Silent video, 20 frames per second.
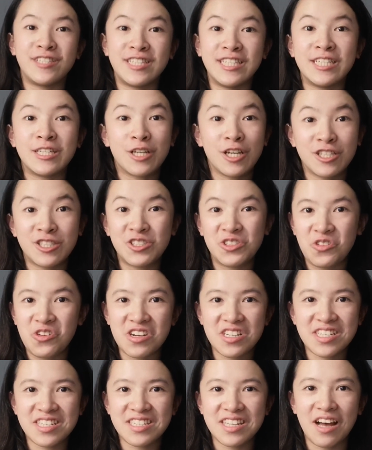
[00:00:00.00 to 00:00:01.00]
the good
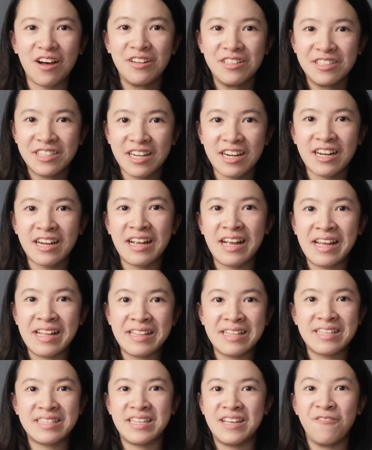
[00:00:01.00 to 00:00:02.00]
sources out there in
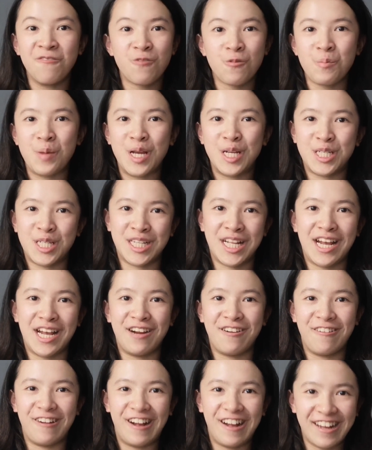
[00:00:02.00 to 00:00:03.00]
this information
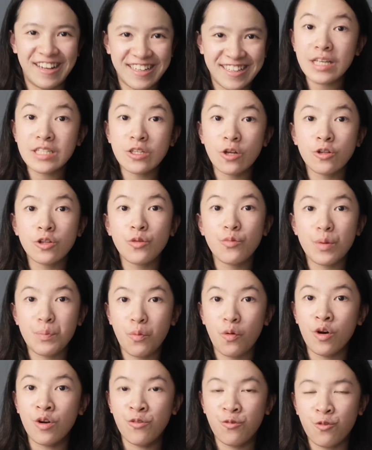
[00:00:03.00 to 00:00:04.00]
era. Based on the
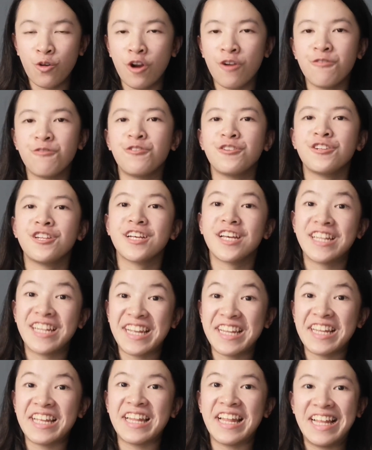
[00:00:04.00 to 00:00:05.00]
report form from the
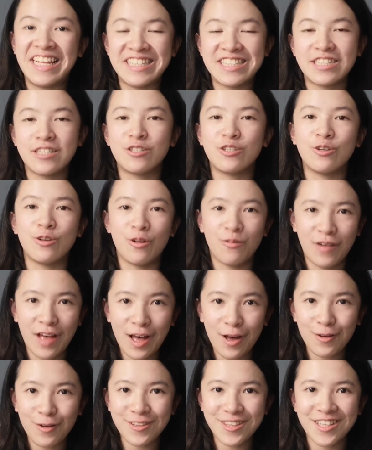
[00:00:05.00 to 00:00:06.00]
Canadian Institute of
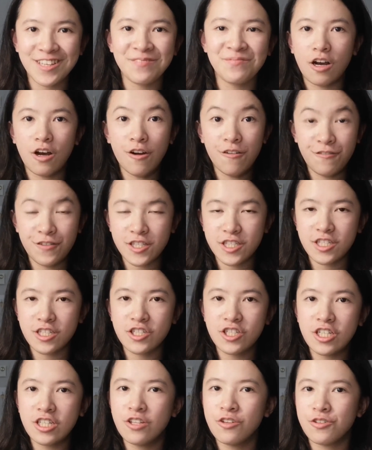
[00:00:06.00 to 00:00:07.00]
Health, a
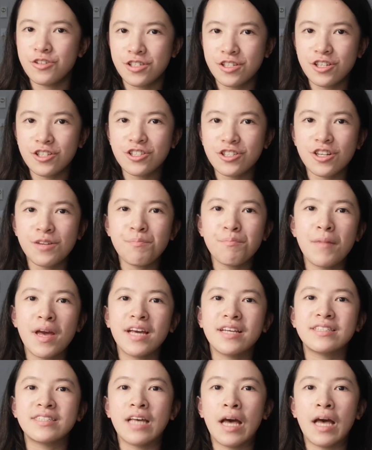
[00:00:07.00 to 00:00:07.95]
physician or a surgeon makes